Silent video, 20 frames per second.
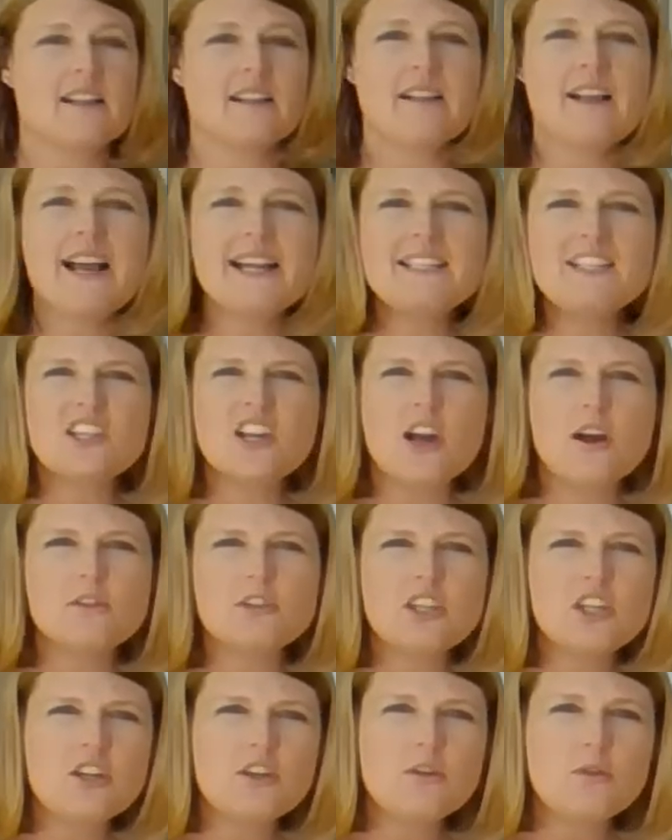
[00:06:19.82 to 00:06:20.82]
let's go
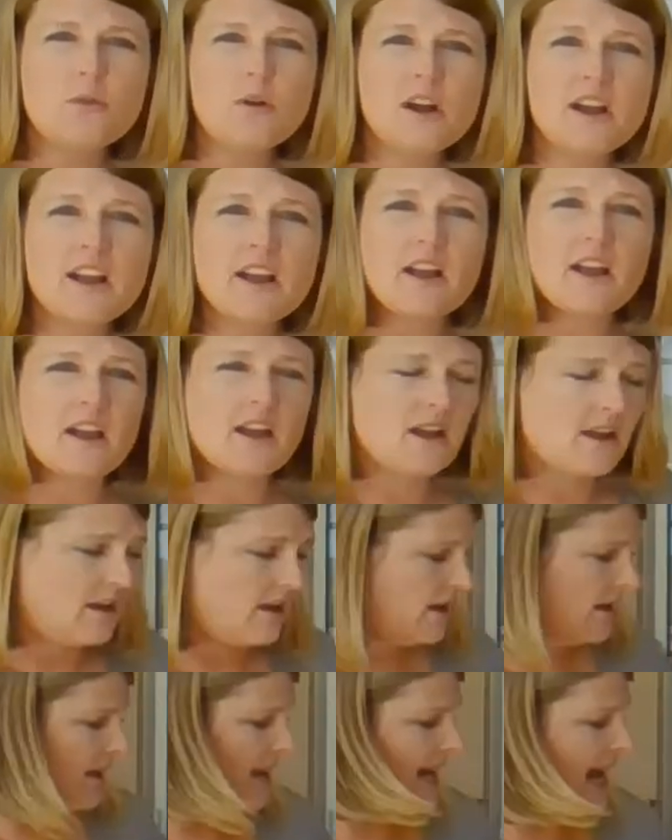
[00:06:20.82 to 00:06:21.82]
to
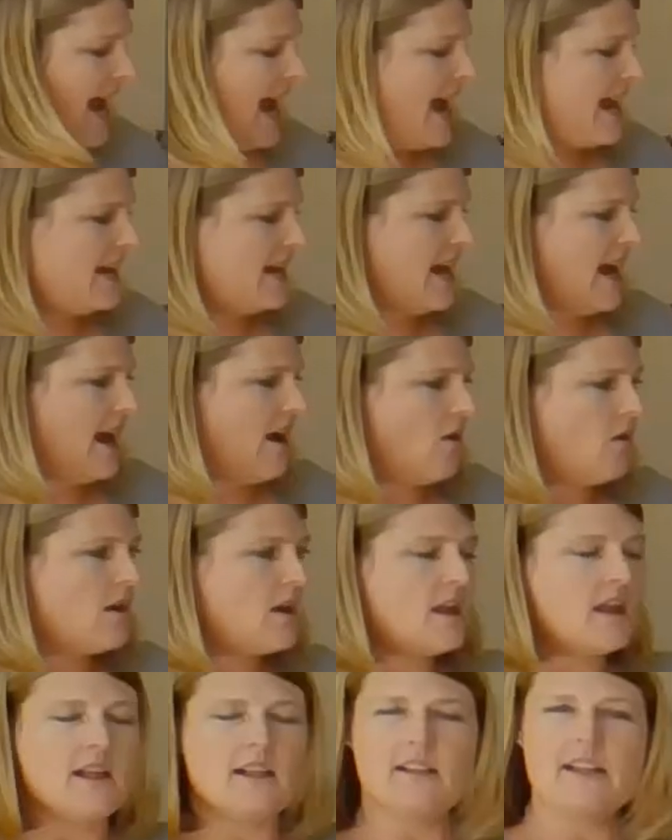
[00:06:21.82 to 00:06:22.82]
cat now.
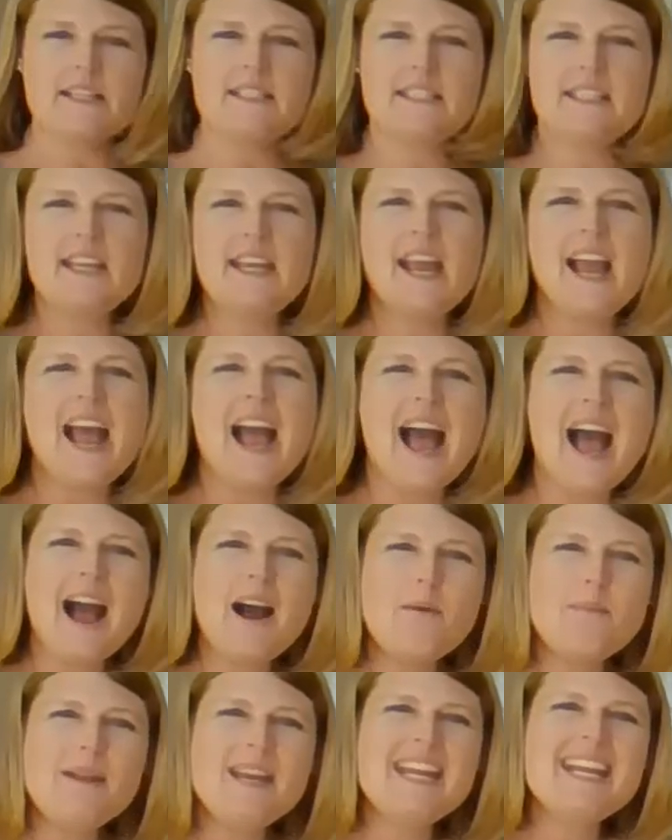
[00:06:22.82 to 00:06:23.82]
Let's see
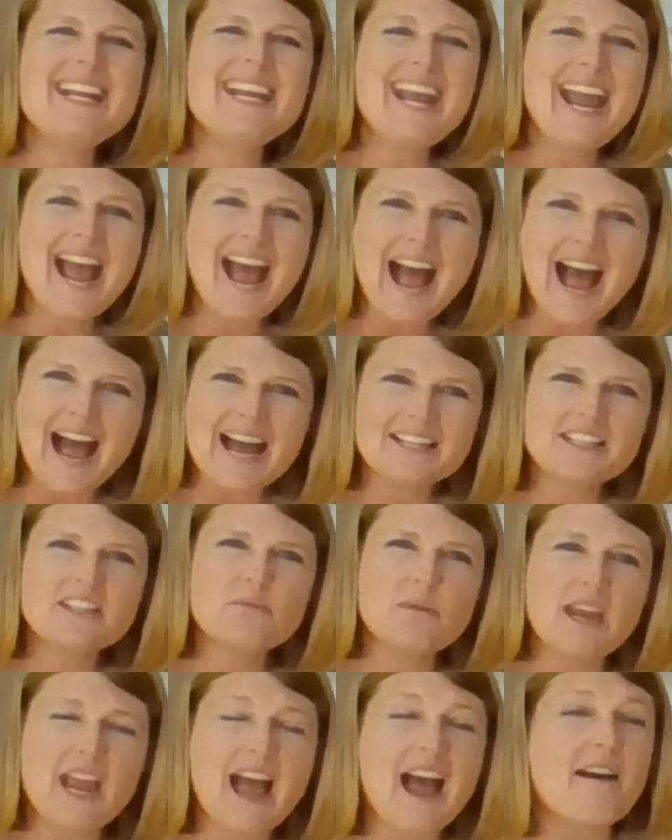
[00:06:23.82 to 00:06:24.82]
how many cats
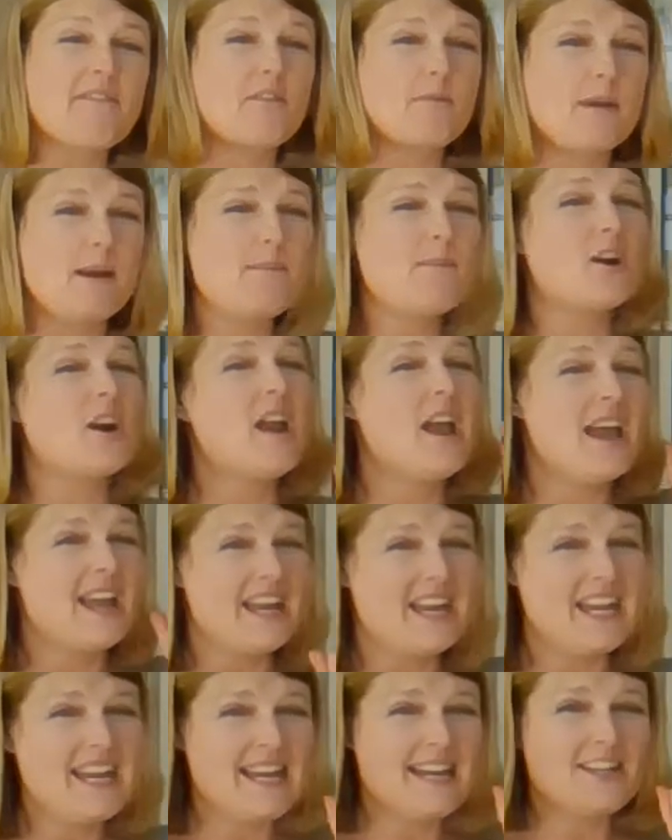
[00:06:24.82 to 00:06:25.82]
we have. Remember,
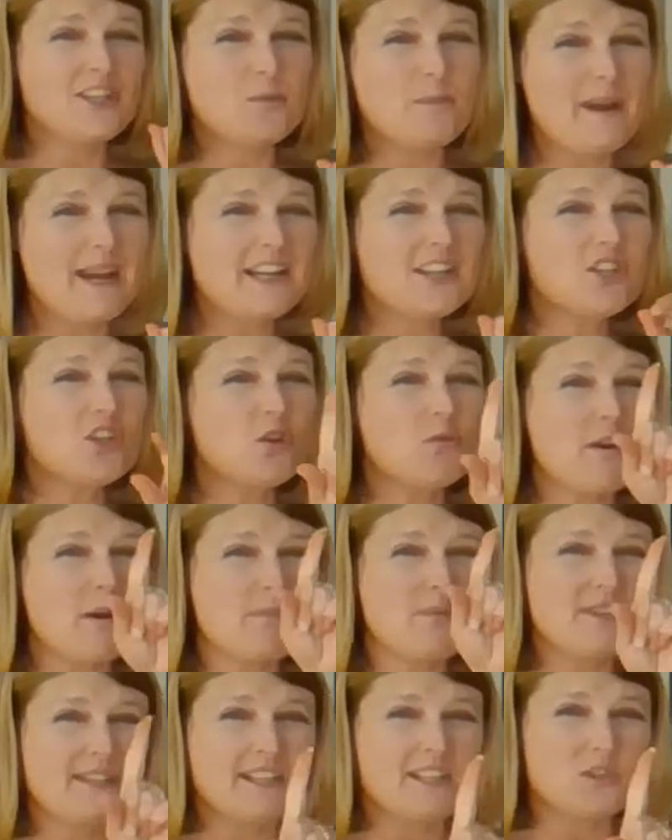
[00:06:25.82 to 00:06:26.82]
each picture
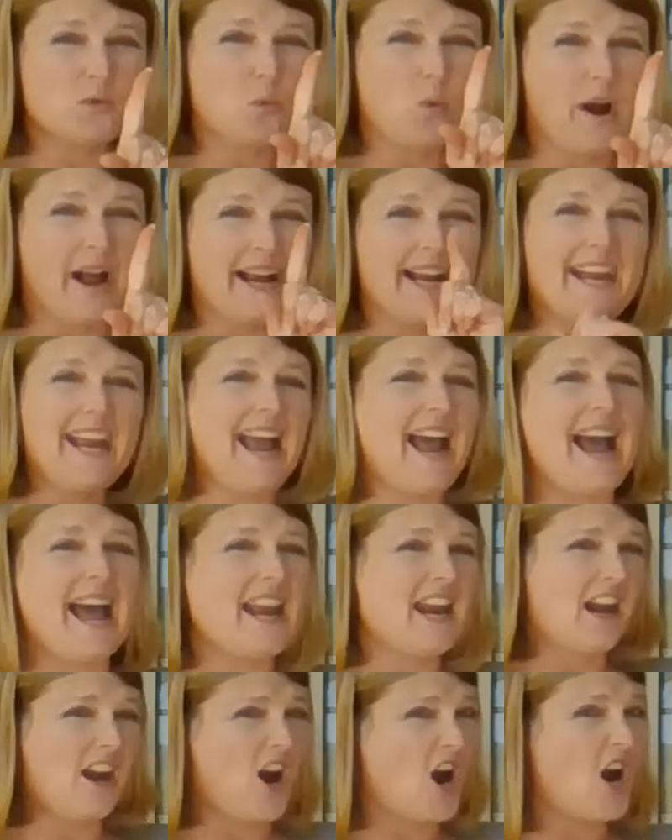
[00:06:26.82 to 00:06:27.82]
represents one
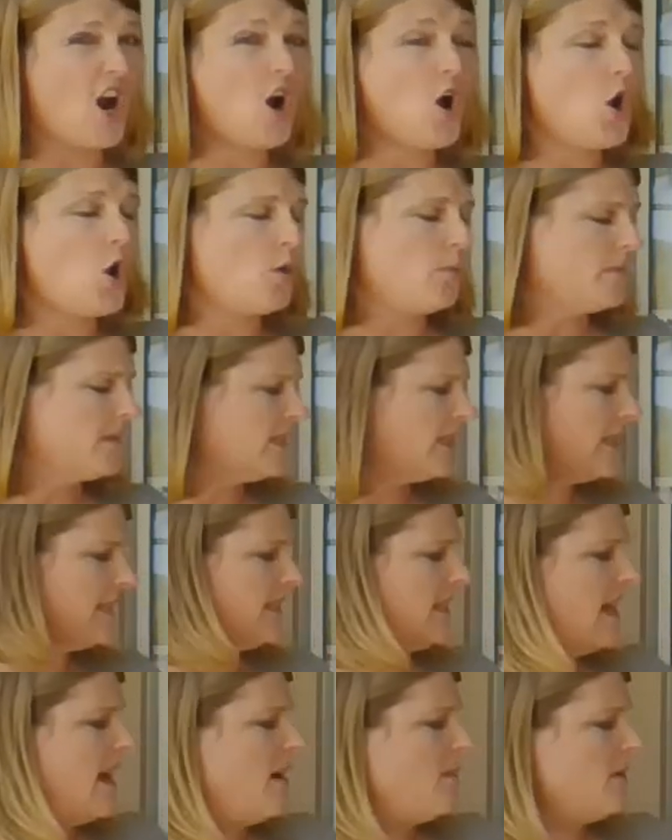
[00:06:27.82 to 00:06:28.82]
cat in our home. So
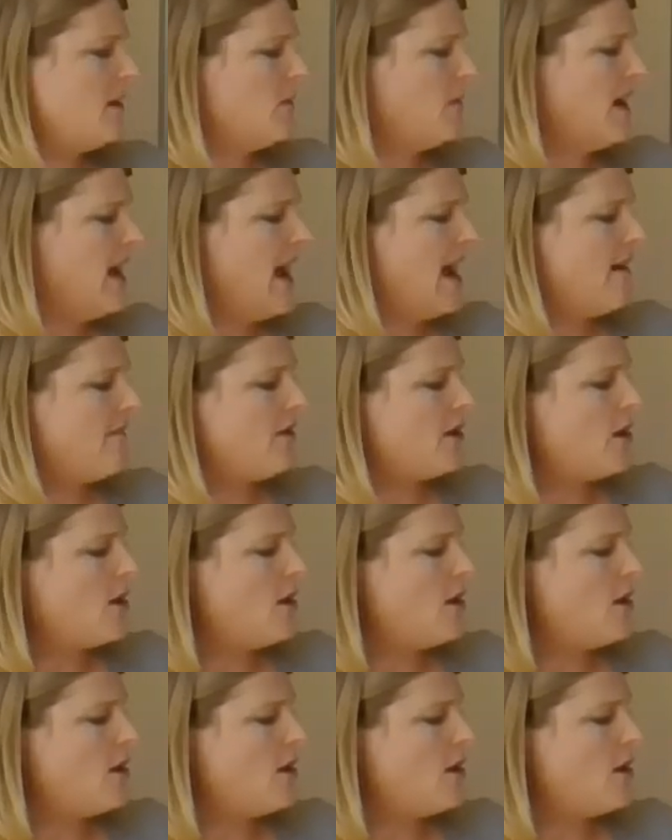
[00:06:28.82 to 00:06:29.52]
let's see how many we have.